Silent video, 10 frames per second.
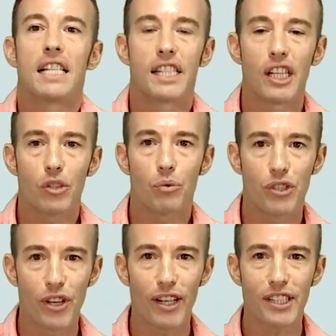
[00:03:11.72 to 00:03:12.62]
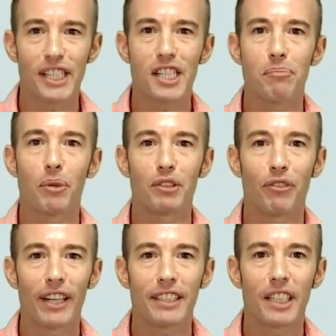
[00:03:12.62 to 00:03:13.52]
This research is
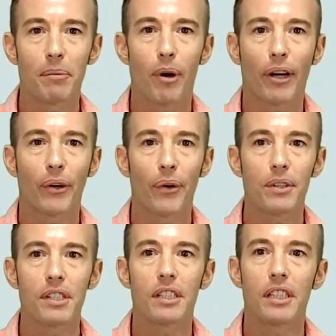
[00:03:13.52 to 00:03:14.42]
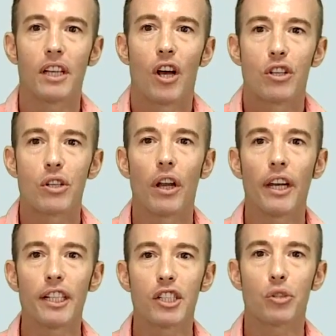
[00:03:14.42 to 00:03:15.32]
motivated by curiosity, the
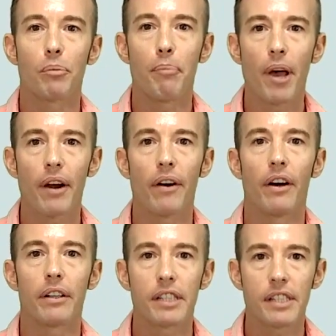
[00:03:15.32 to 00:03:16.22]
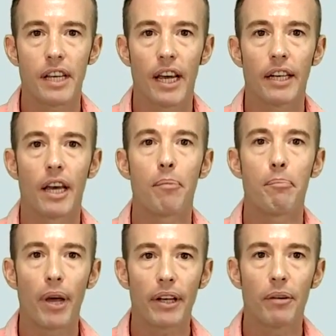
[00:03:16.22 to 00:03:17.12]
need to better understand and
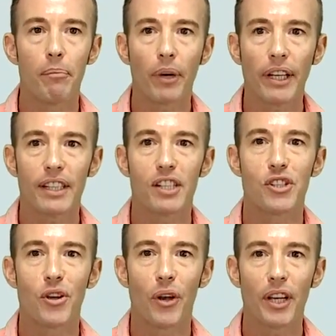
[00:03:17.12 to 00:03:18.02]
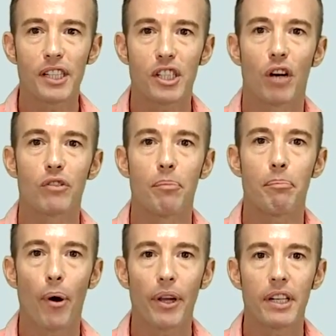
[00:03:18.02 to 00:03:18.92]
better meet the needs of the
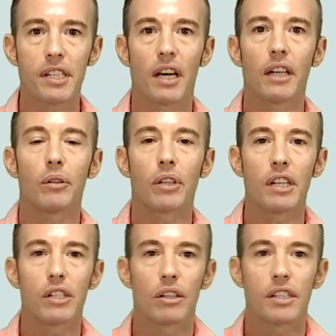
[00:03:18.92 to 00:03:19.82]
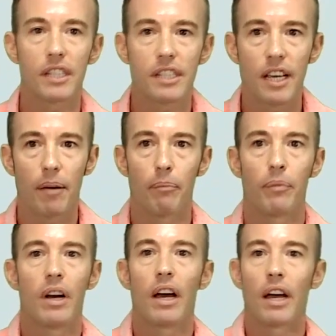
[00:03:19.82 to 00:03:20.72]
Polynesian education system.
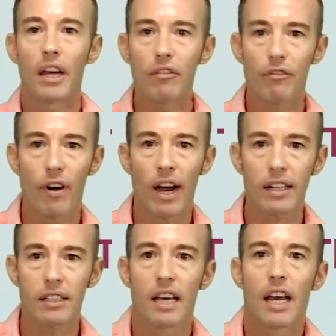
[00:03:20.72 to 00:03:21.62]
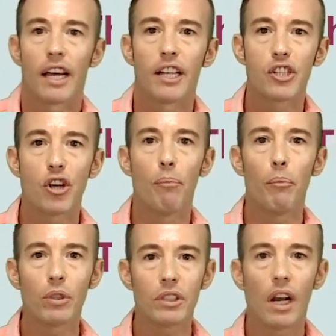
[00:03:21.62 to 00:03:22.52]
In fact, in the
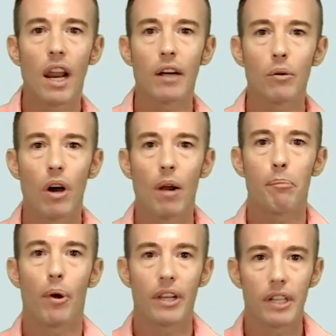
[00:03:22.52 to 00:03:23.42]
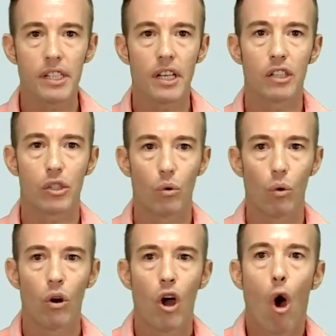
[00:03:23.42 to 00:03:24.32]
multilingual Polynesian
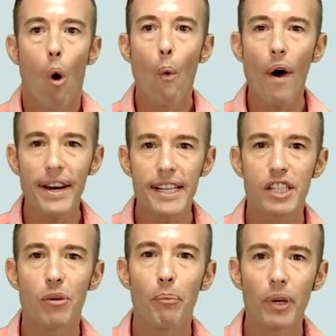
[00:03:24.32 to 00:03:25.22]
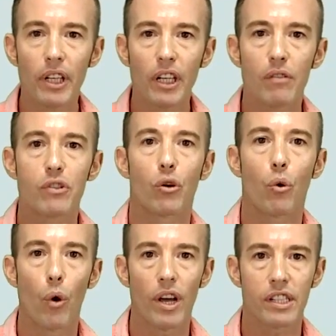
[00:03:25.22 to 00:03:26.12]
school, what is the meaning of the
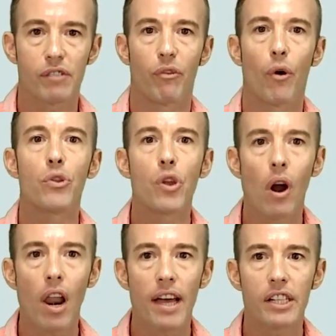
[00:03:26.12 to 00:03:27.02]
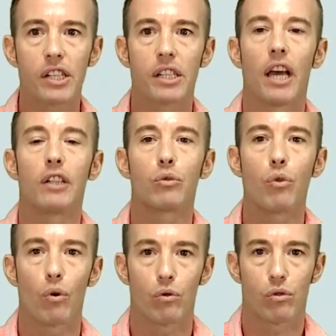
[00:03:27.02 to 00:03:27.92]
quest for knowledge and
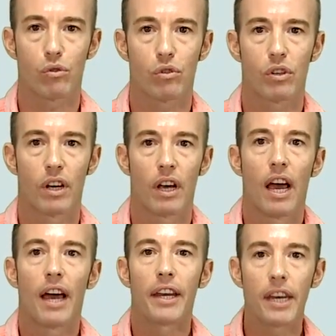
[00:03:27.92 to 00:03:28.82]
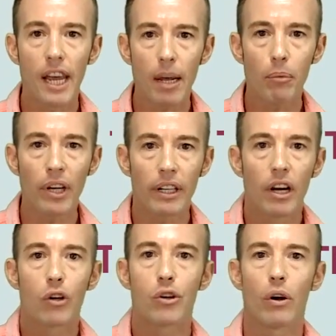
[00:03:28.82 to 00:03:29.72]
truth? Namely,
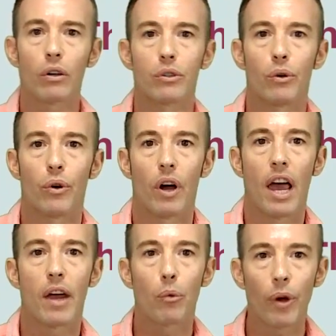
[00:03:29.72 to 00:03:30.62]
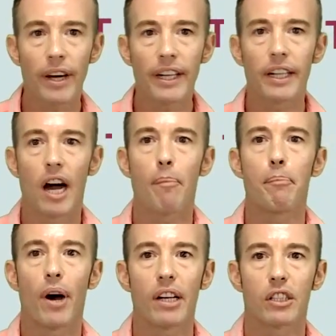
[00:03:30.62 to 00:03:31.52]
culture and reading are
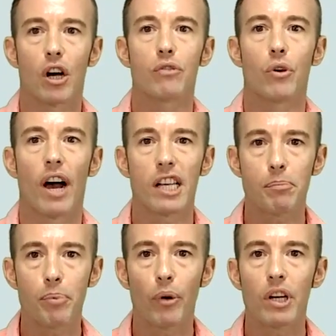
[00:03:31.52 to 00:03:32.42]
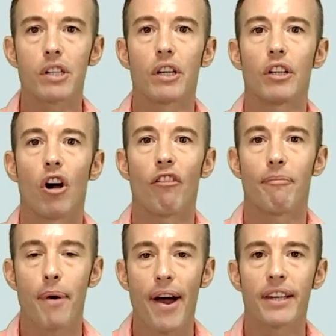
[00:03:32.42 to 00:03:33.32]
part of the aspiration of
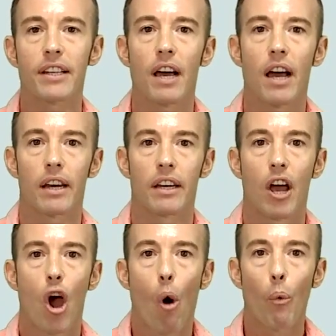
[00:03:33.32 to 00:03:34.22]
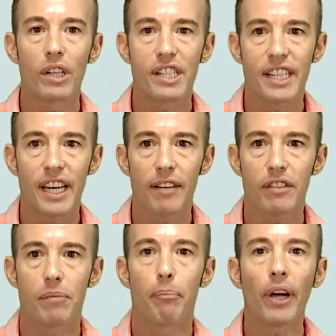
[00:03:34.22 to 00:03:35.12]
mankind, which
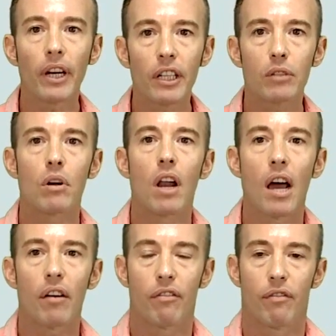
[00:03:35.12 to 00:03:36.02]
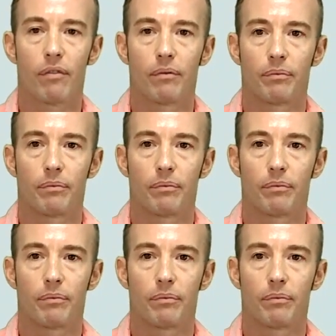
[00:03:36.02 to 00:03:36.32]
gives meaning to life.